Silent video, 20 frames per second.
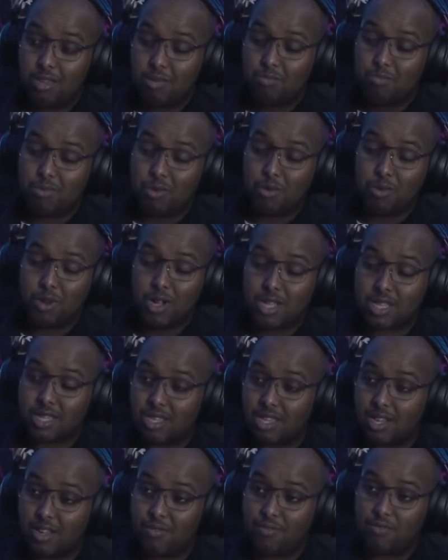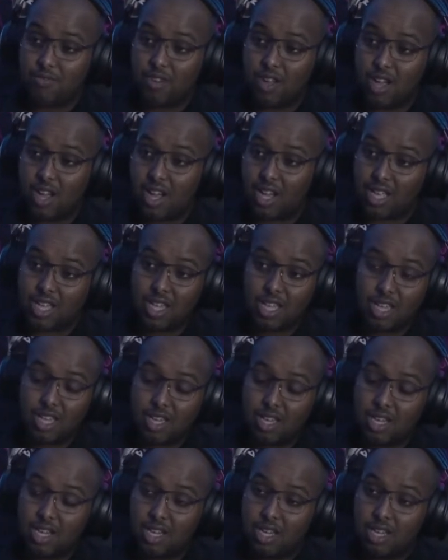But what the fuck?
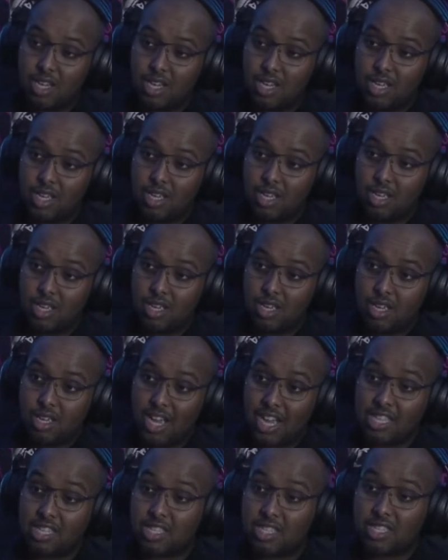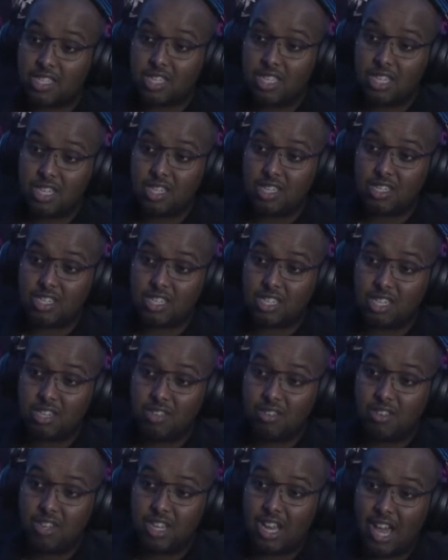And this thing is
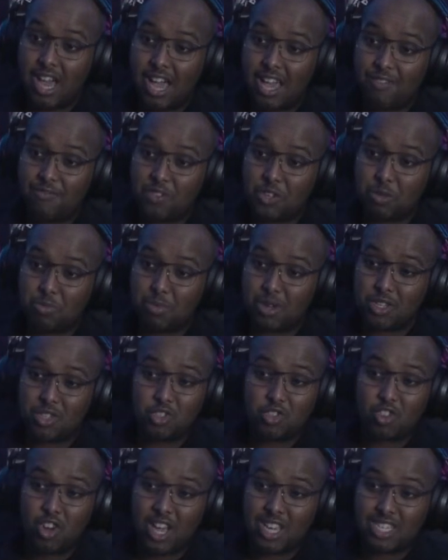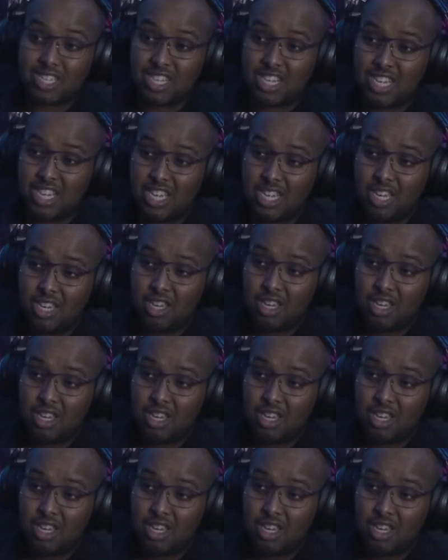still alive, this monstrosity?